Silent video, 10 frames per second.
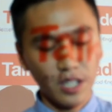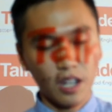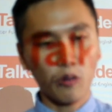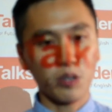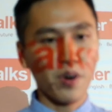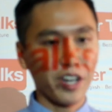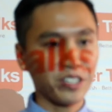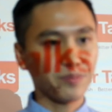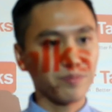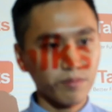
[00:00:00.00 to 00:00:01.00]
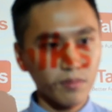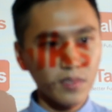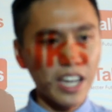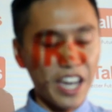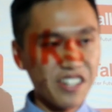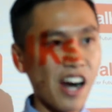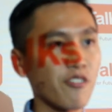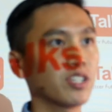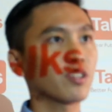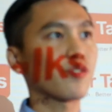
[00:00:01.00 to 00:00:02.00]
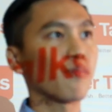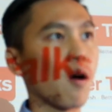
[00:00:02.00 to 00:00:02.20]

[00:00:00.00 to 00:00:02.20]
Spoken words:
looking back, I graduated from